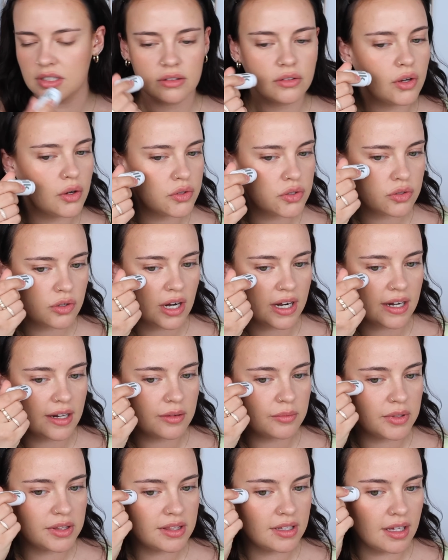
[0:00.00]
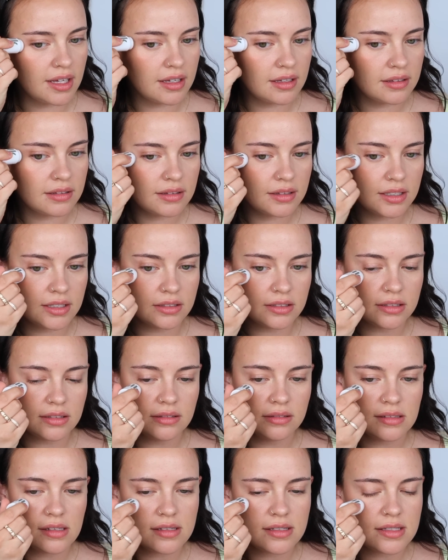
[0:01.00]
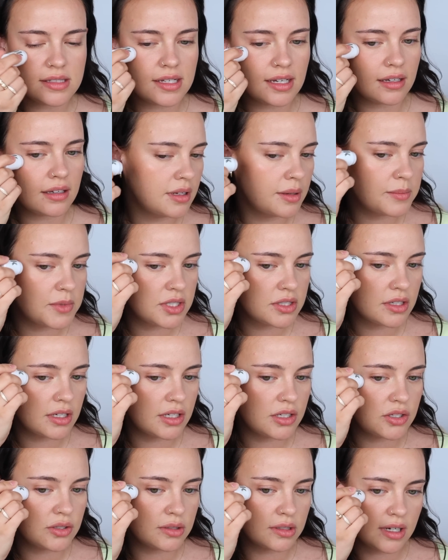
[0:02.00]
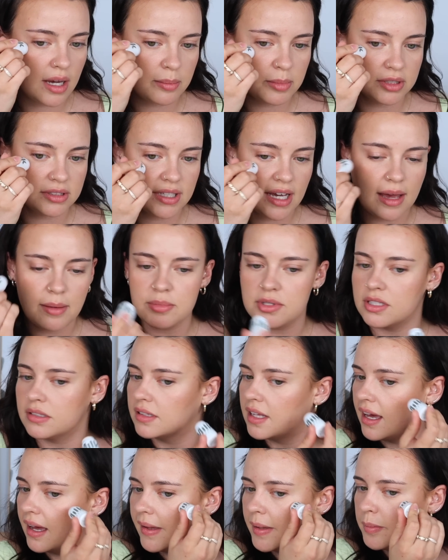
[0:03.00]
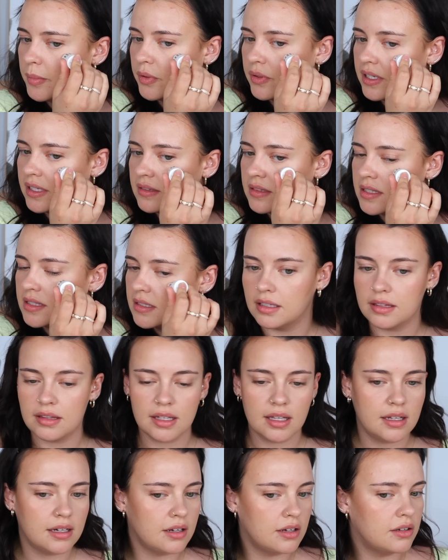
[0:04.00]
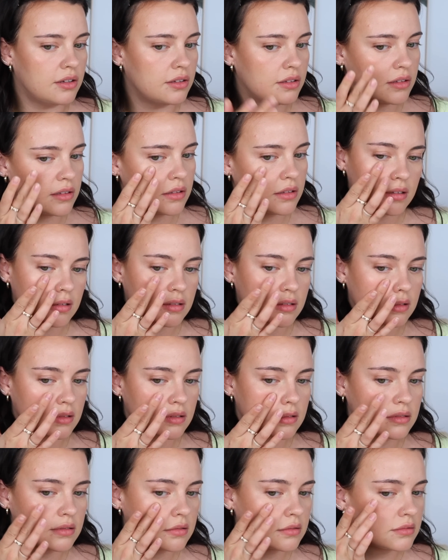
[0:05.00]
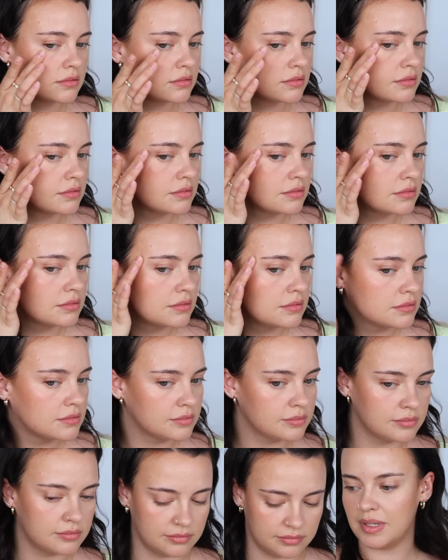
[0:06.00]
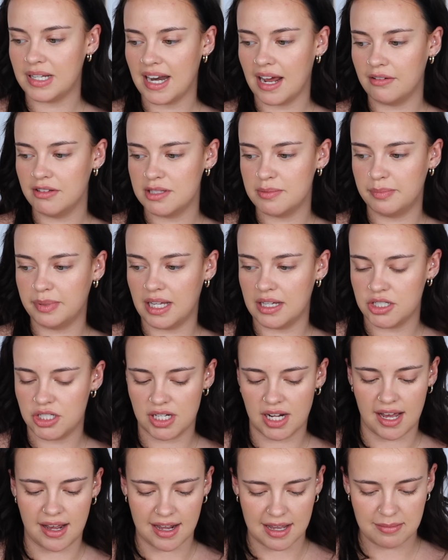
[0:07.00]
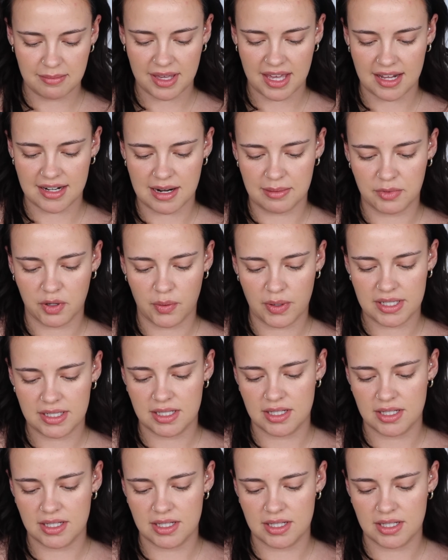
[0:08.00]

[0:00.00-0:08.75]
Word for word: go straight in with the little stick. I'm just gonna do a couple taps on the high points and then I'll go over with my finger. But now it's blush time and I'm going